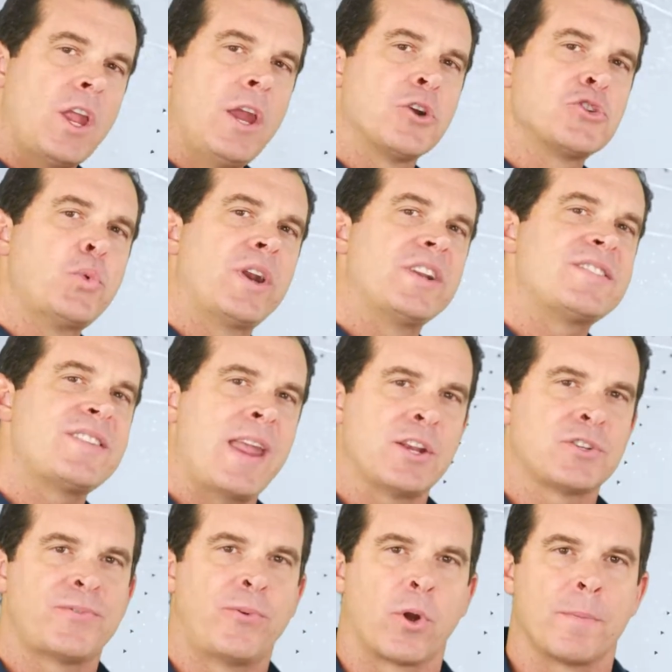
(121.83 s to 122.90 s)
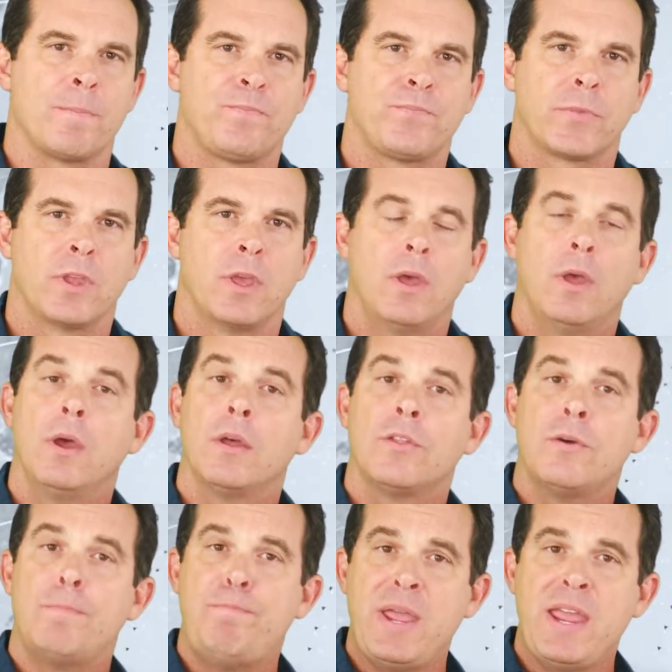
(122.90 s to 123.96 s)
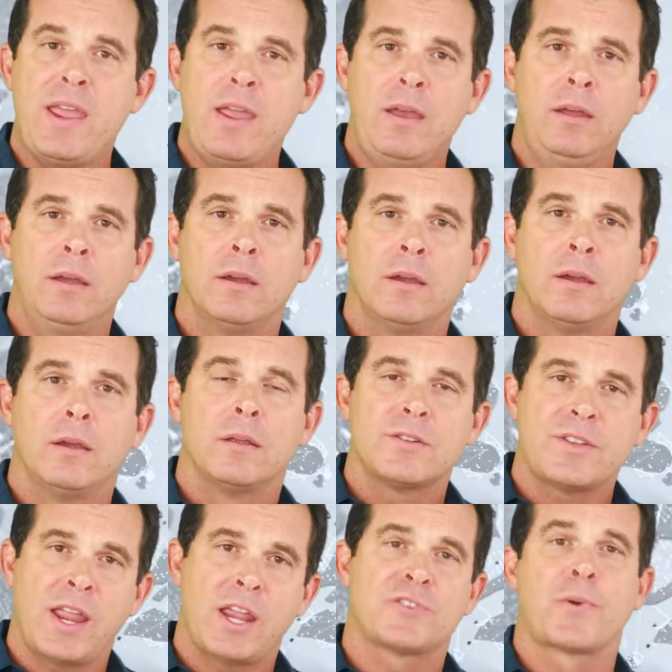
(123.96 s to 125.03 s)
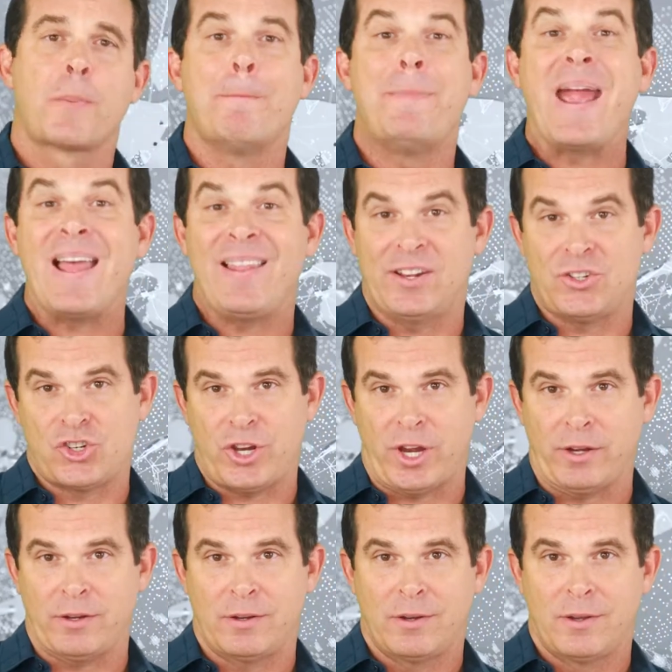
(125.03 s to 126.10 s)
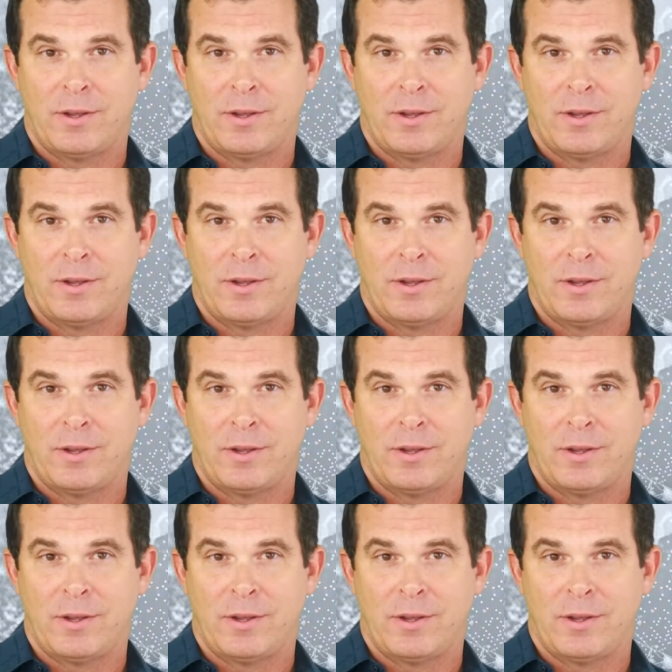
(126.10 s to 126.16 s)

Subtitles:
Here's what it stands for. The B stands for balance sheet.